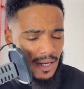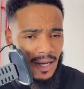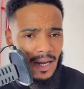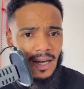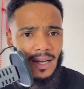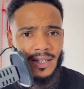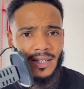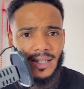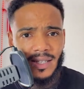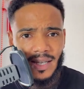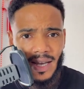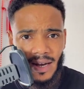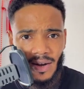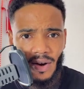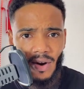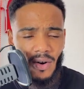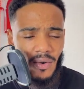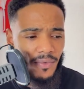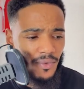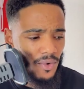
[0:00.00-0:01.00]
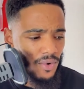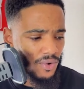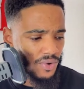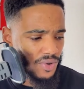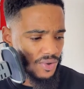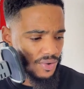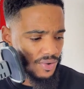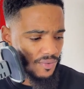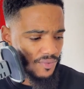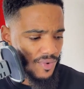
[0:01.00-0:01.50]
Saka, of course,
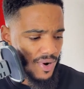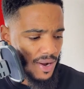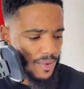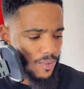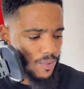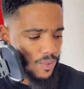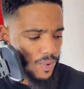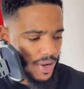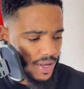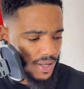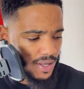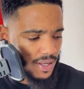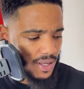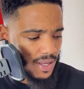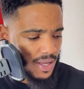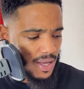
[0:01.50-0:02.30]
on the right wing.